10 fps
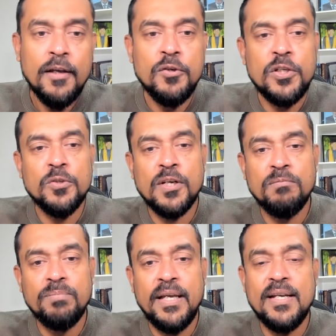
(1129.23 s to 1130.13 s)
you need to
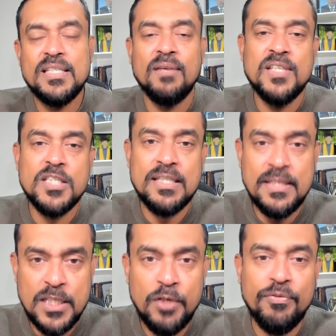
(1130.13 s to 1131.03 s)
complete some of the
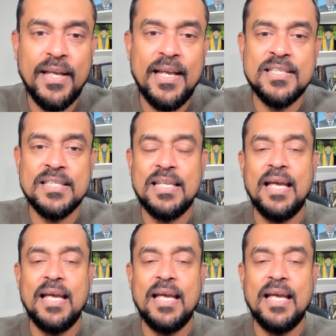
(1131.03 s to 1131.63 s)
certifications